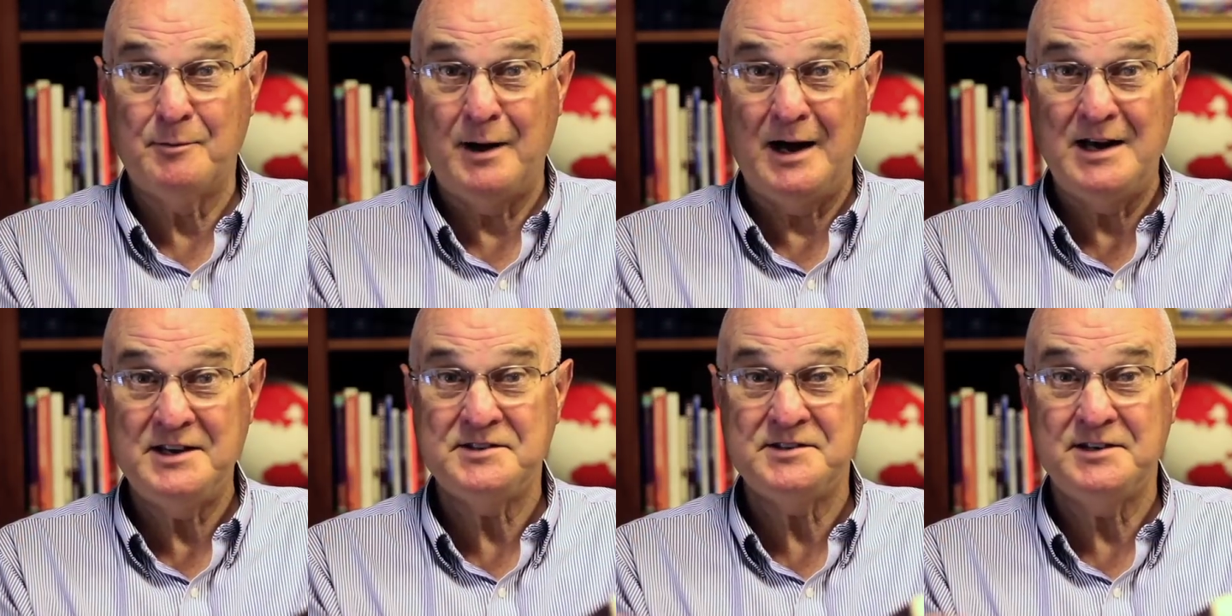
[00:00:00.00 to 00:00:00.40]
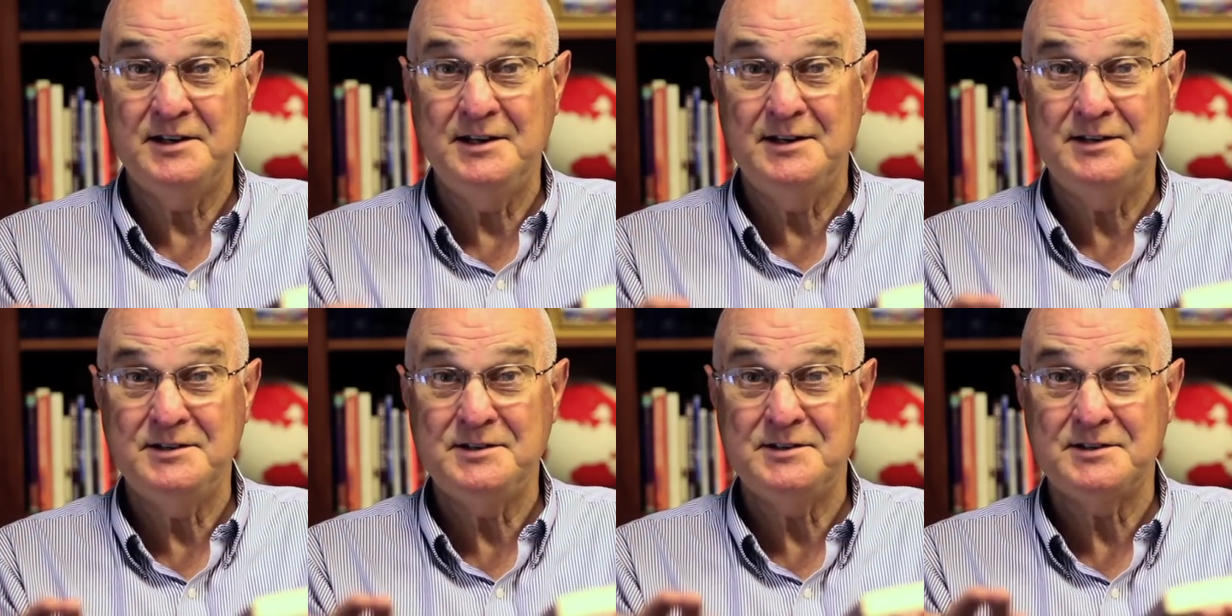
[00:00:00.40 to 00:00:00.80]
my
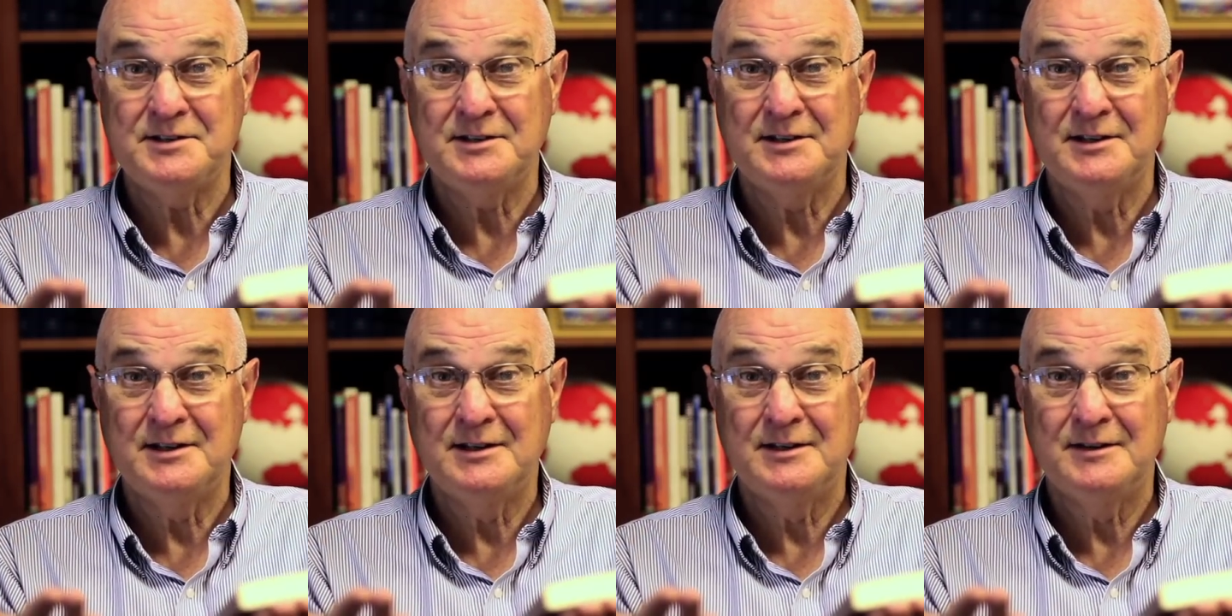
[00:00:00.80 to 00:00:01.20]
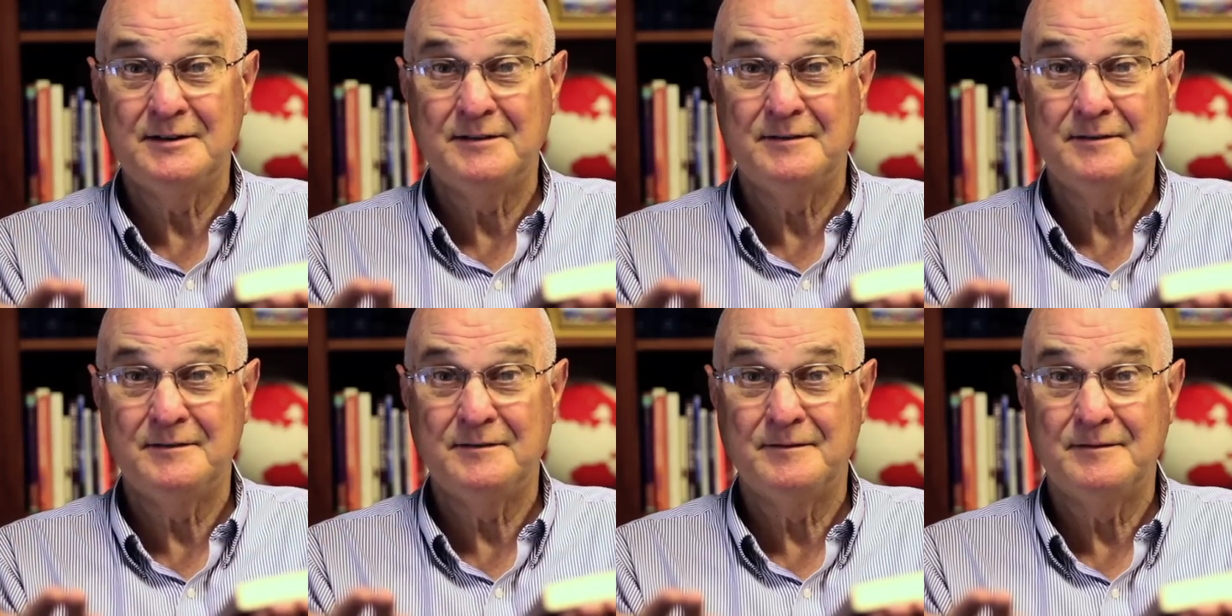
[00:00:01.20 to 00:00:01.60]
sins.
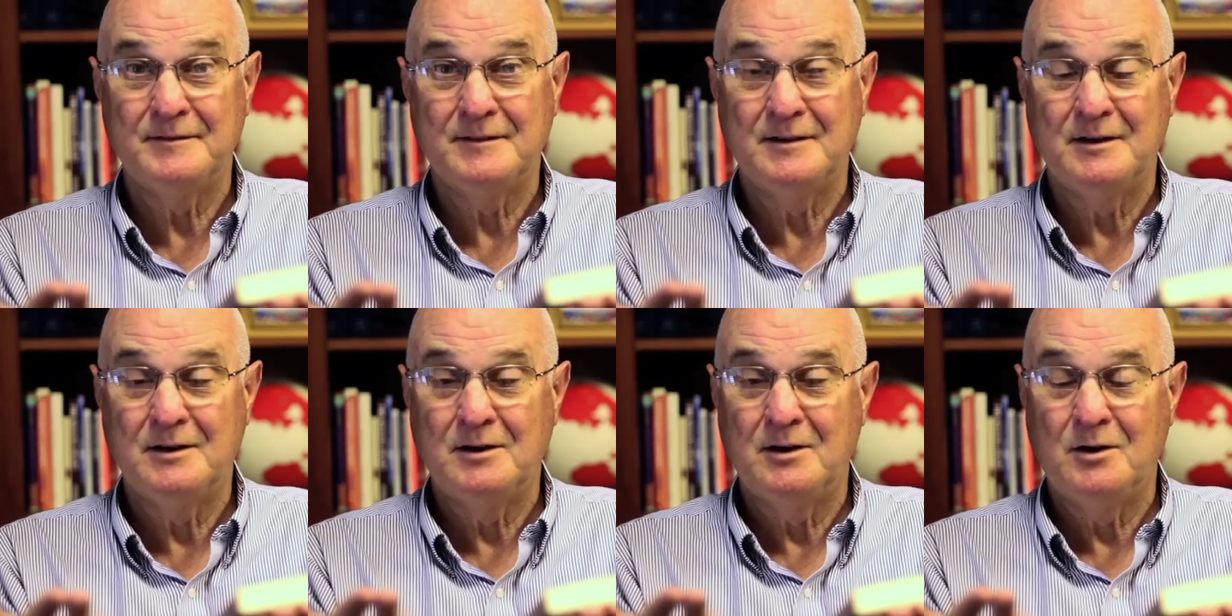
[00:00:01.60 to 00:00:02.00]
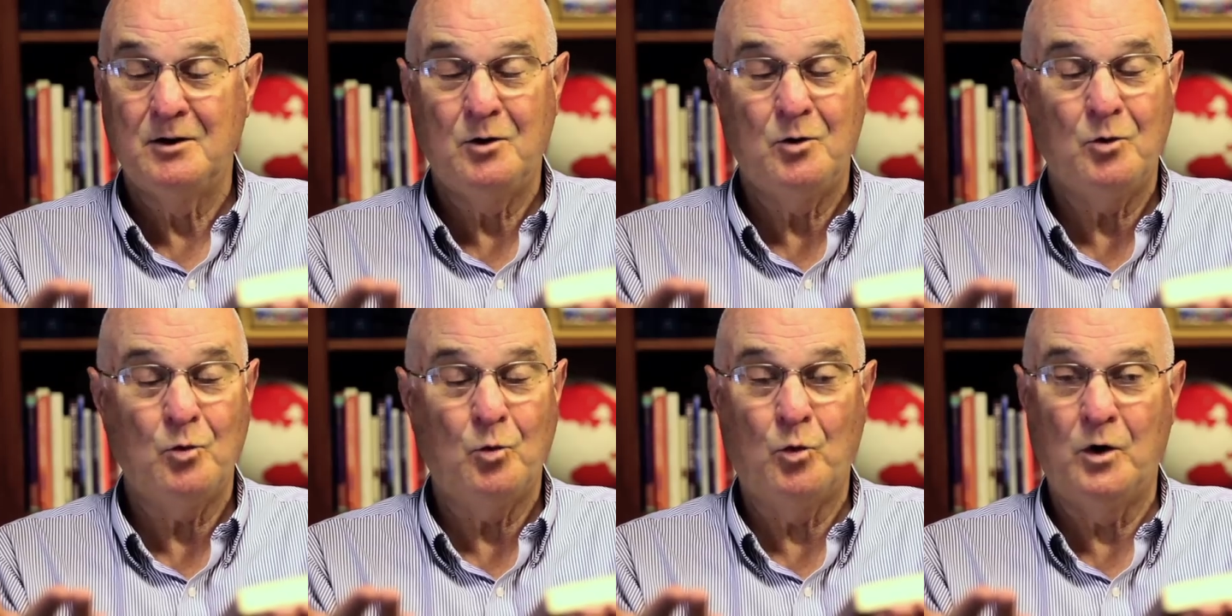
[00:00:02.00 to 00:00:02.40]

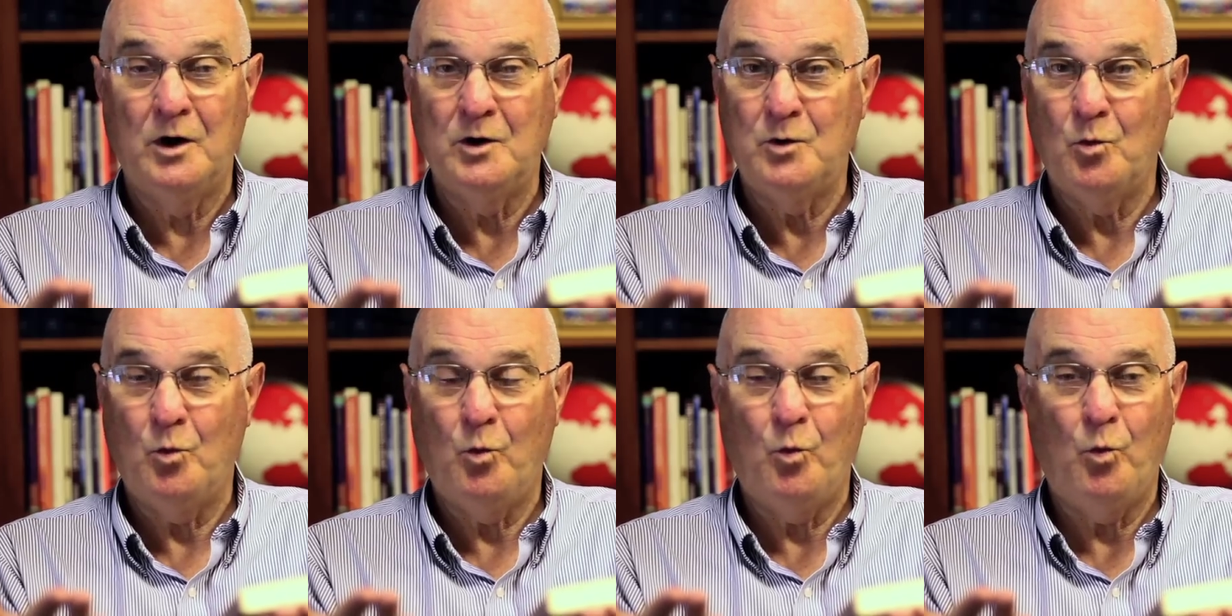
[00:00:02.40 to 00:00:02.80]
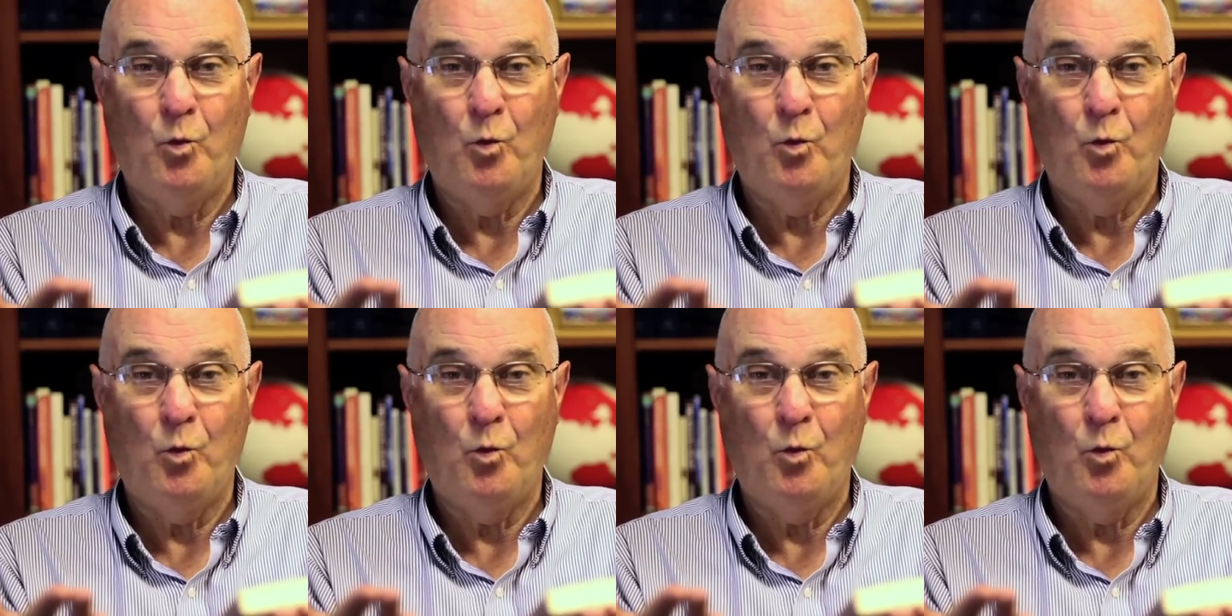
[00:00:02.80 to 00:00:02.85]
What